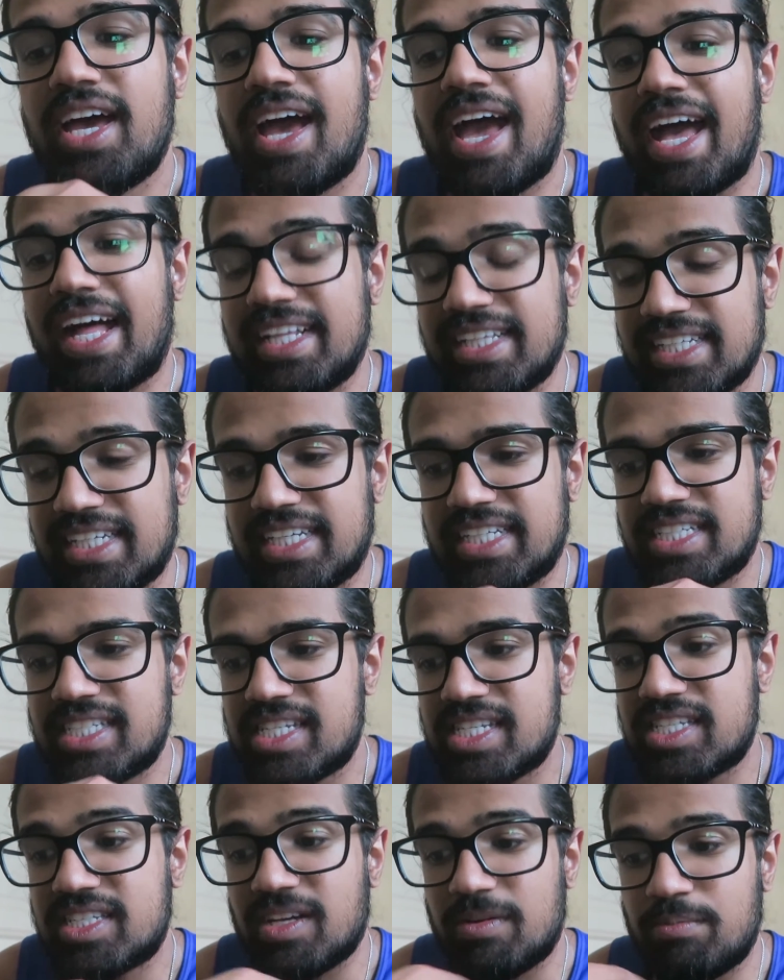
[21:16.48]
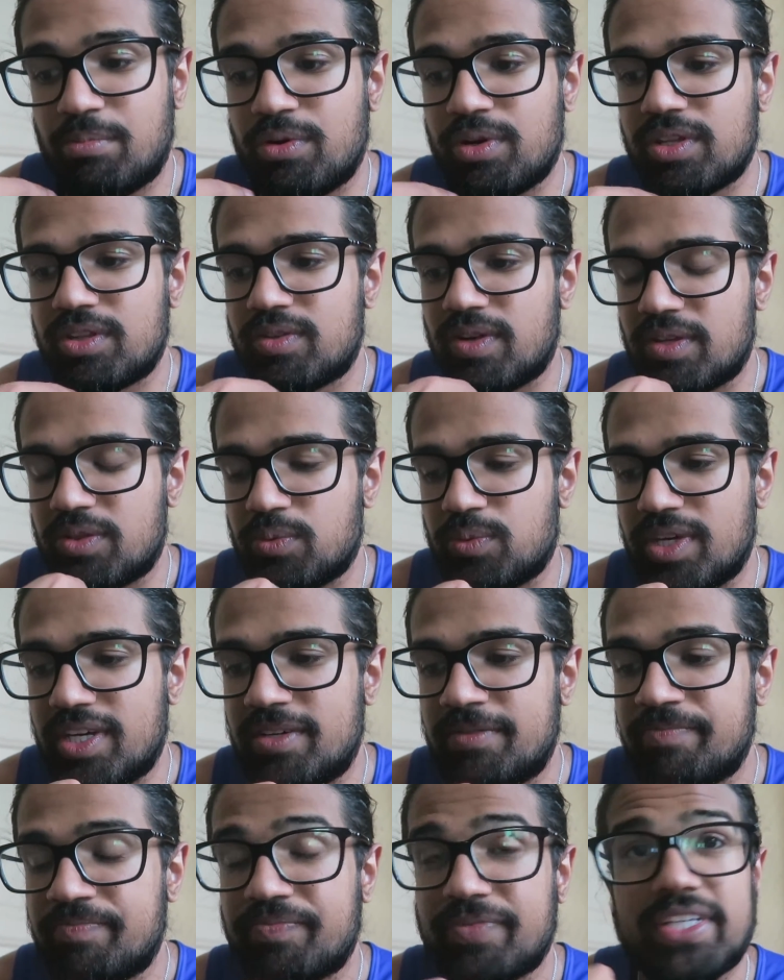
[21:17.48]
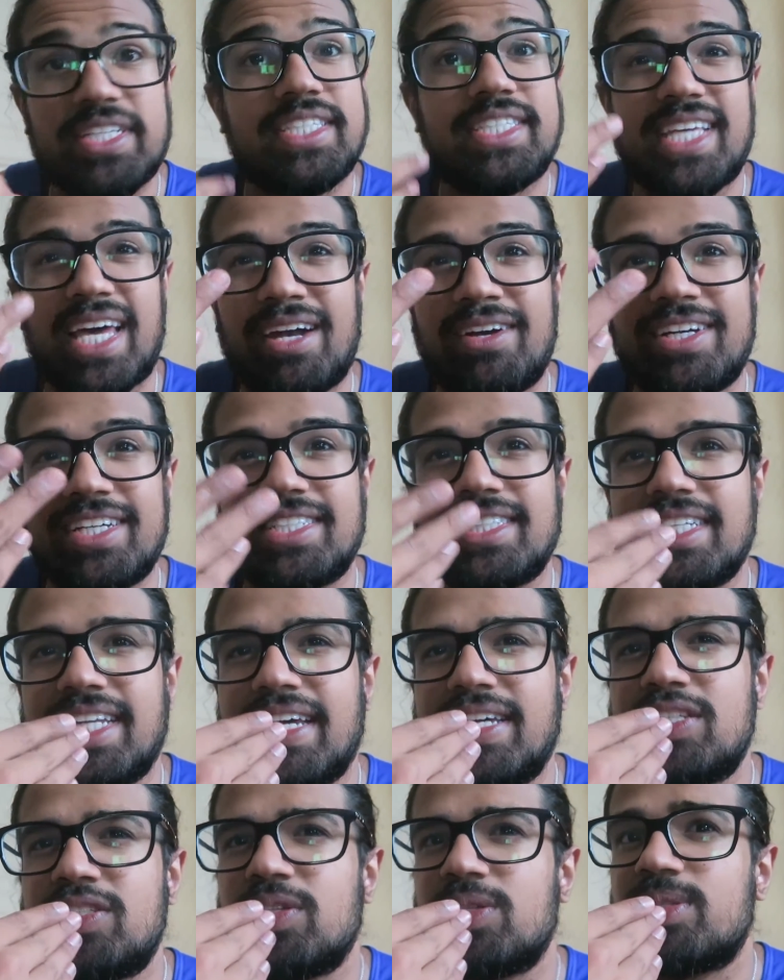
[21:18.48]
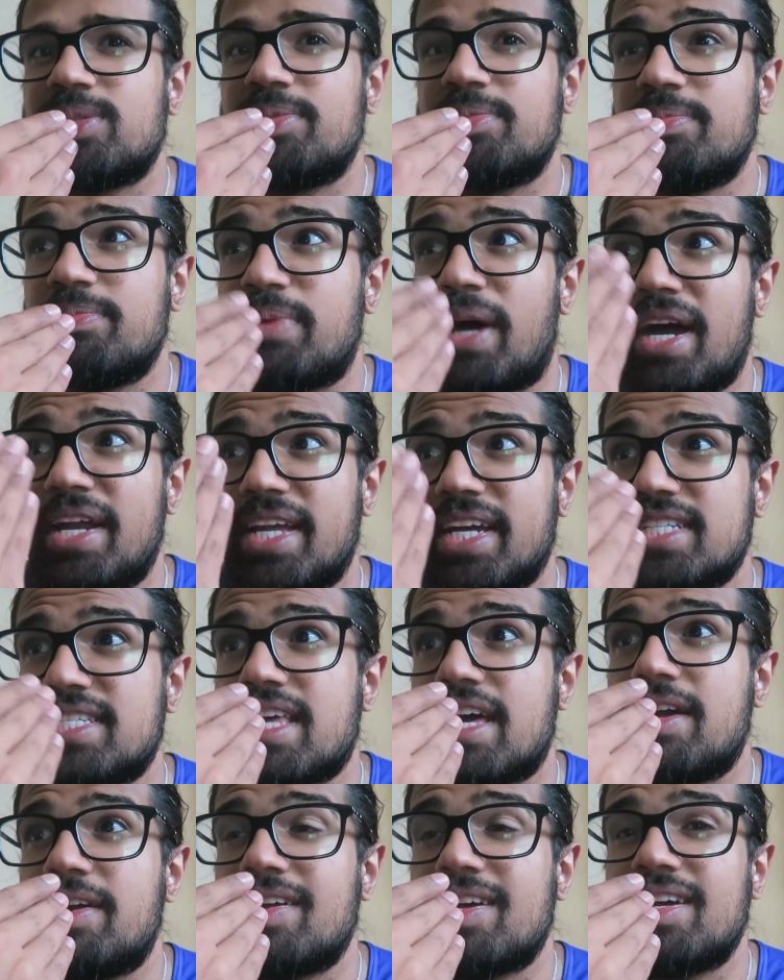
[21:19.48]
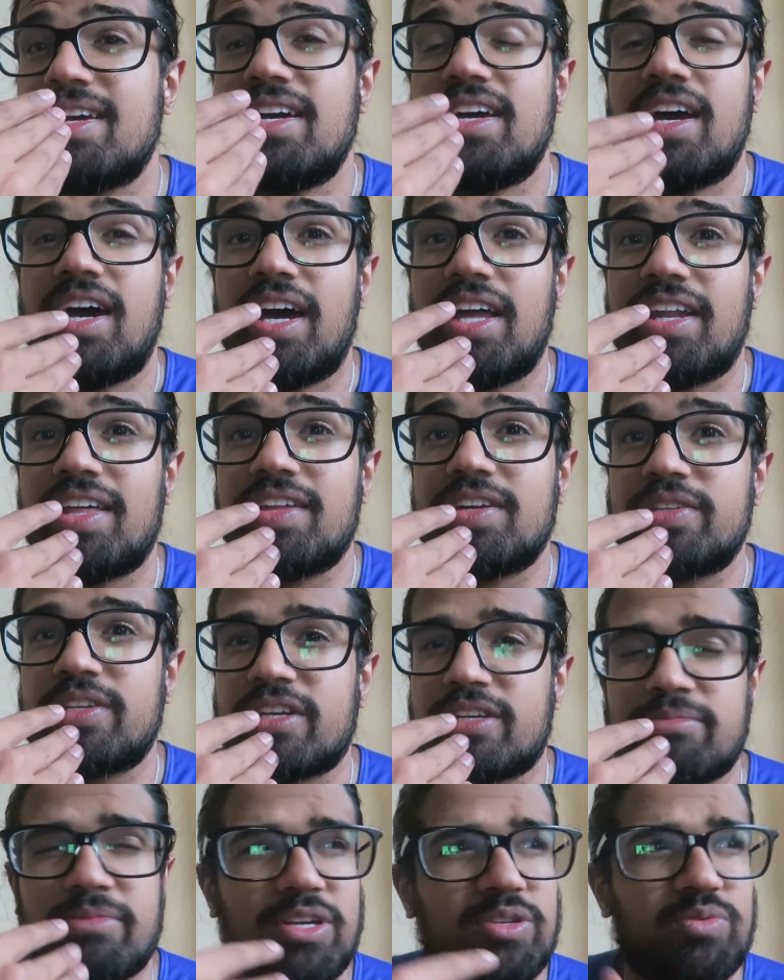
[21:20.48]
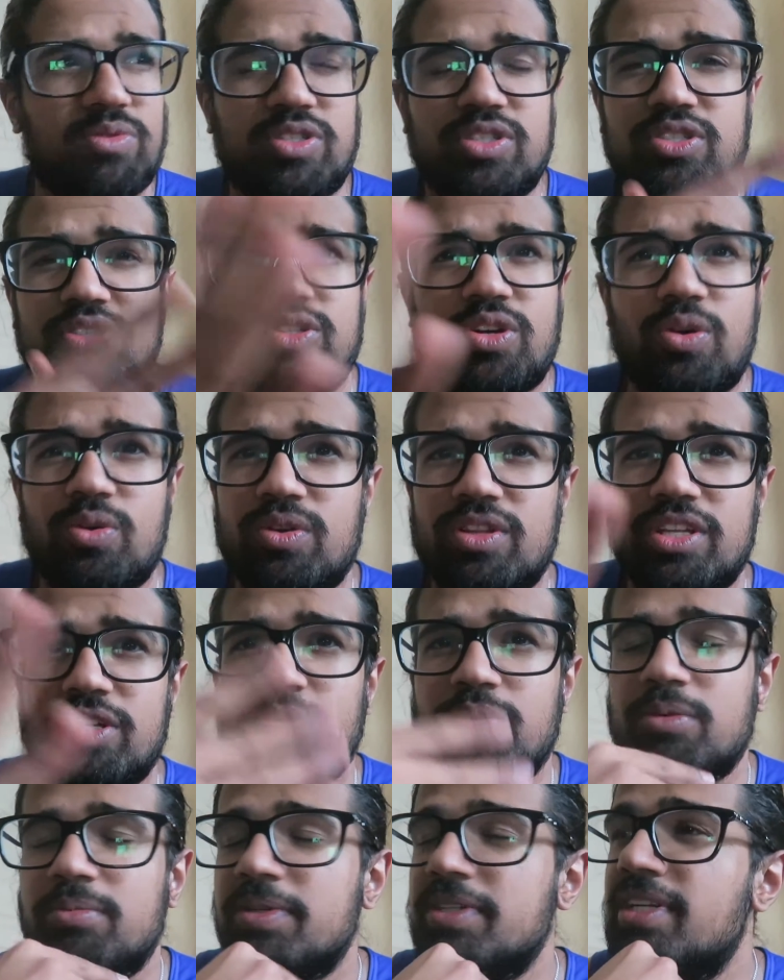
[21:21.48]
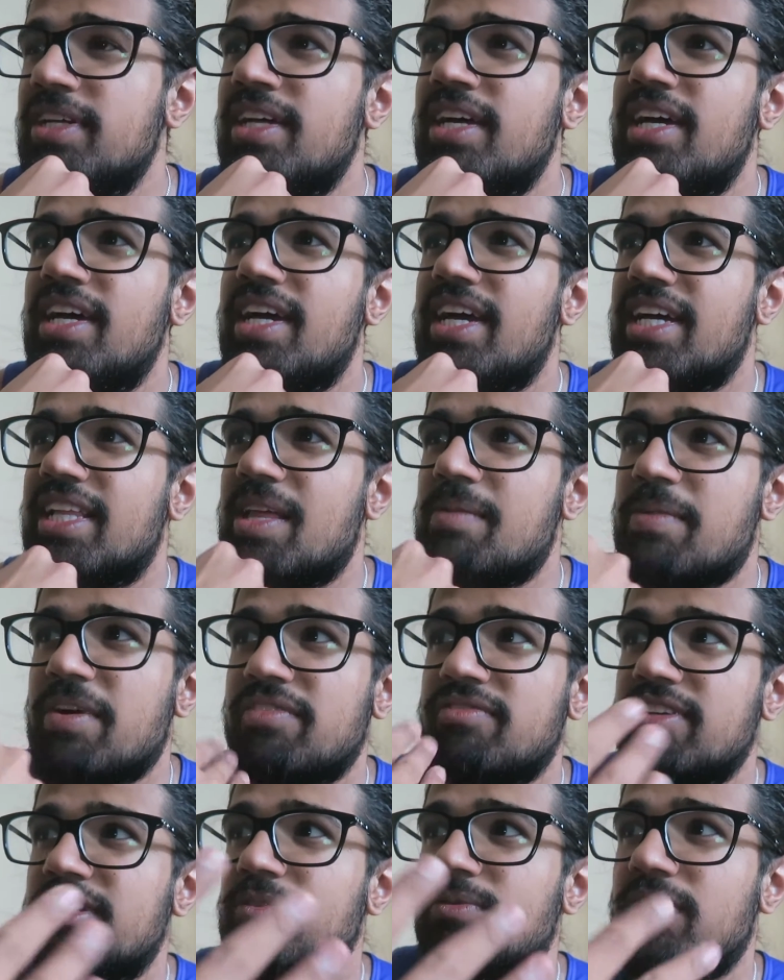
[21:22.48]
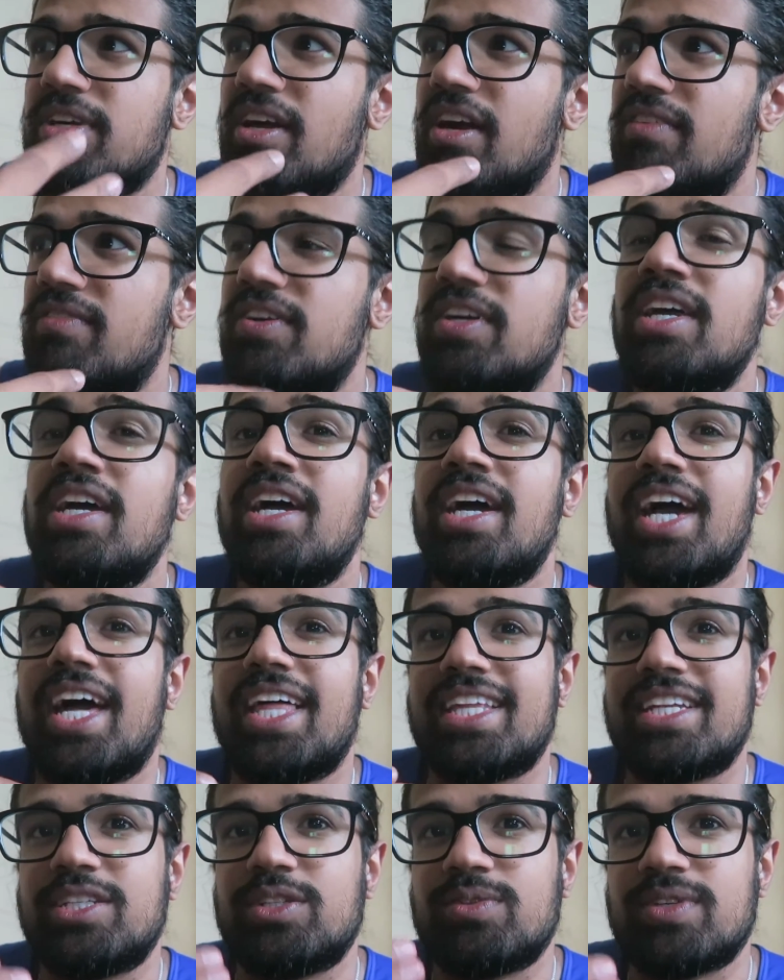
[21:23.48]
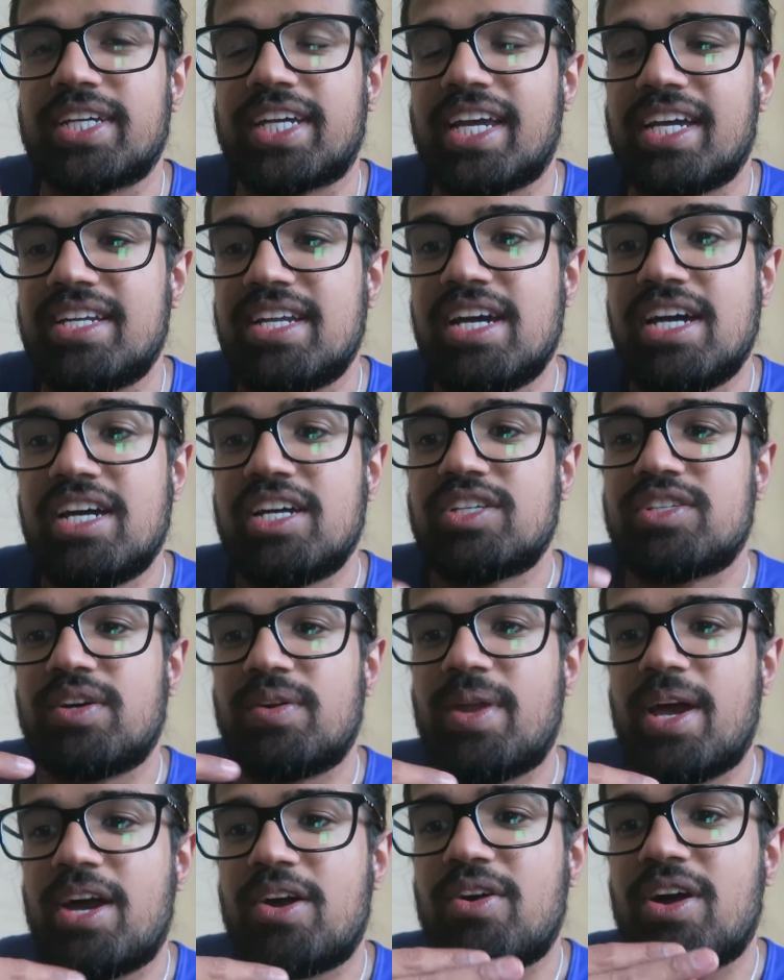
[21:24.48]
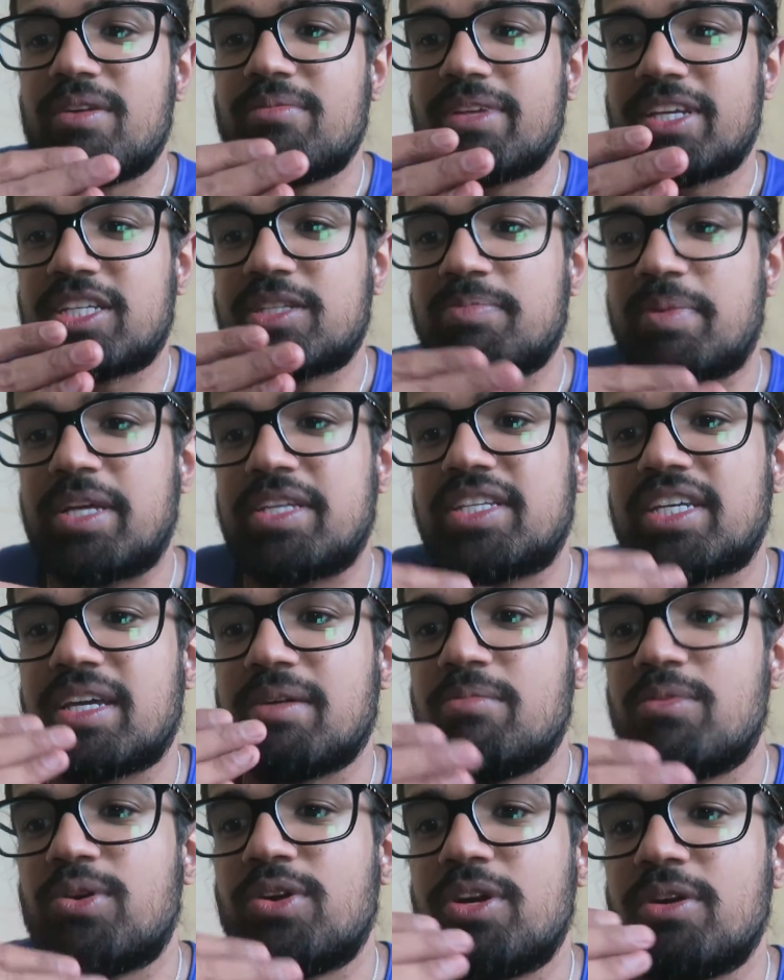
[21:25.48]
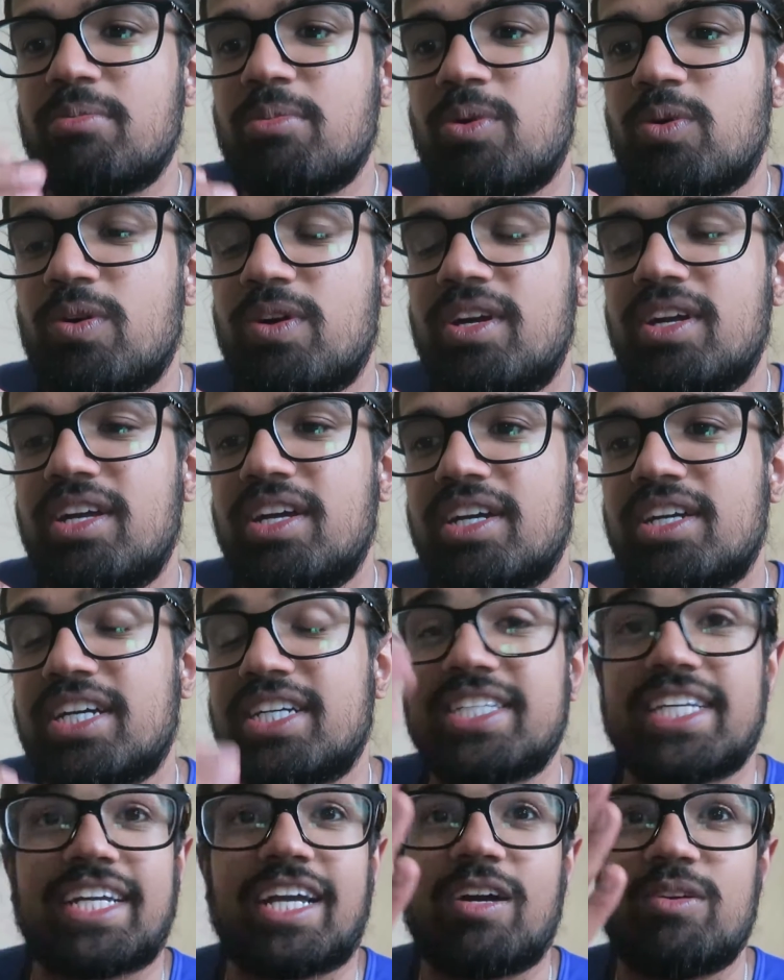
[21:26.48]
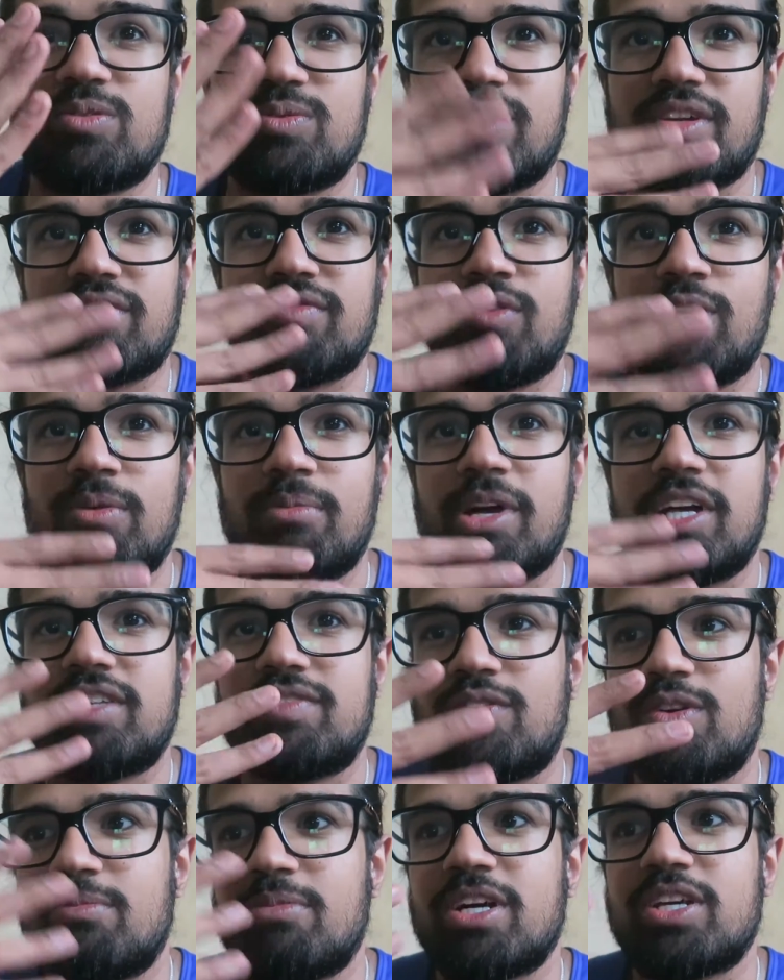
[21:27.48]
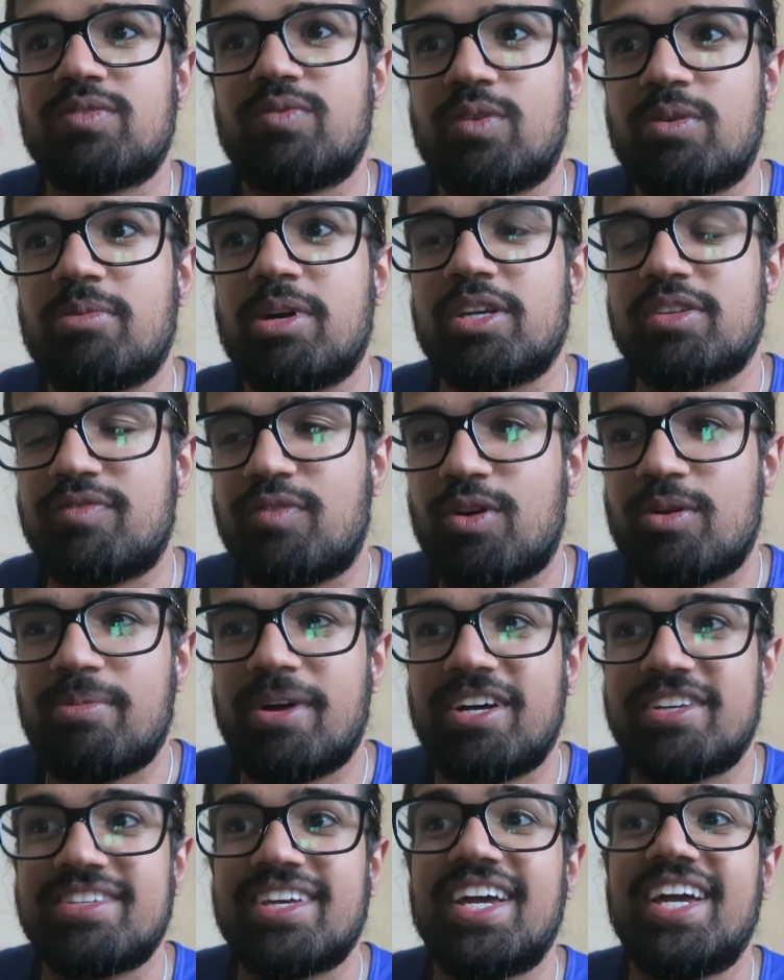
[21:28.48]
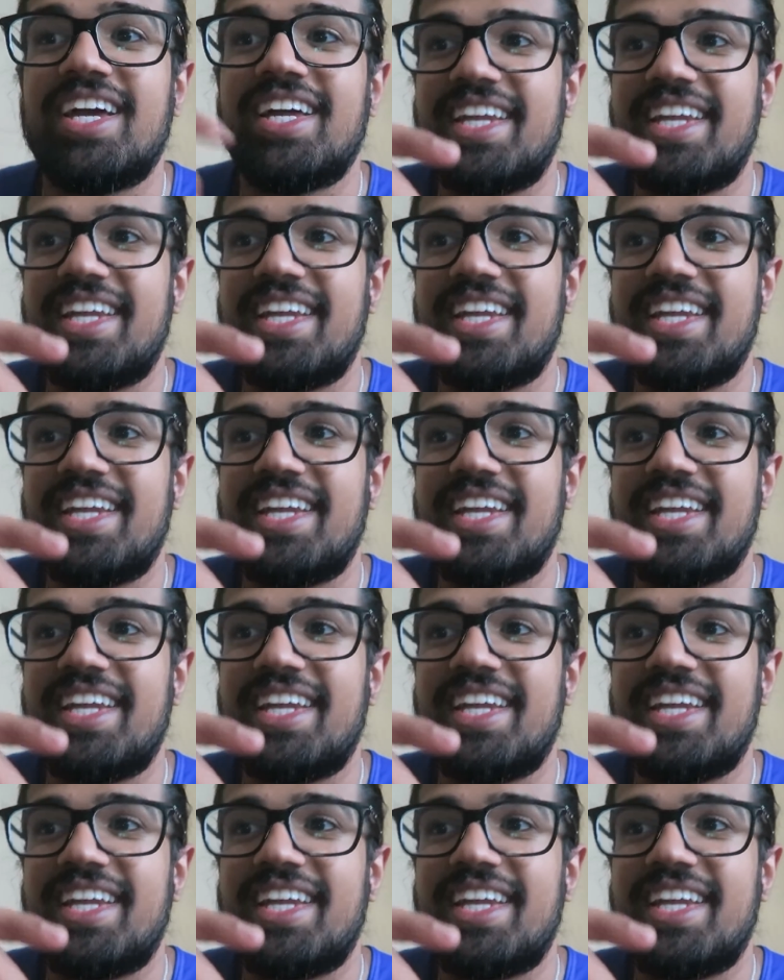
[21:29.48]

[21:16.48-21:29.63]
at least some point throughout the week. It's Saturday today, so by next Saturday, another 6 miles, which is totally doable, and let my feet recover, and then do it again. So now I'm like spacing it more and more, because like I was running 4 miles, 4 miles, 4 miles, 4 miles.